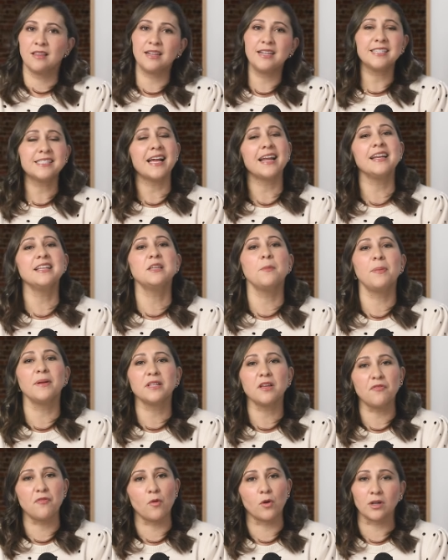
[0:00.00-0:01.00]
they decided to
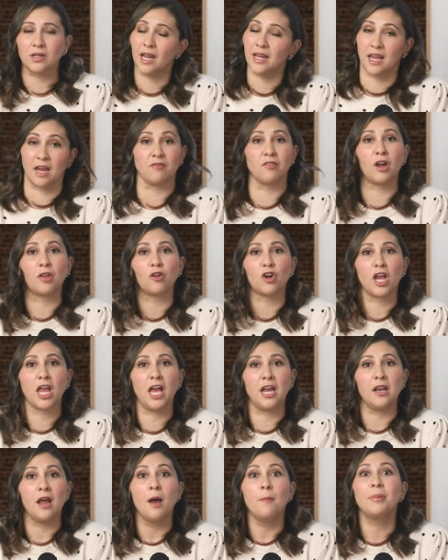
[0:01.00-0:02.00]
build a fort like every other
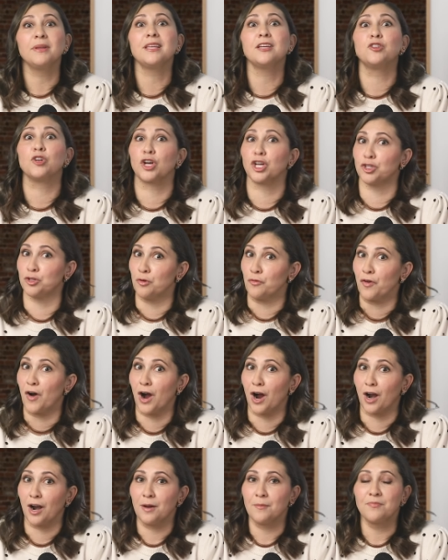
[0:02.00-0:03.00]
kid, but they took it too far.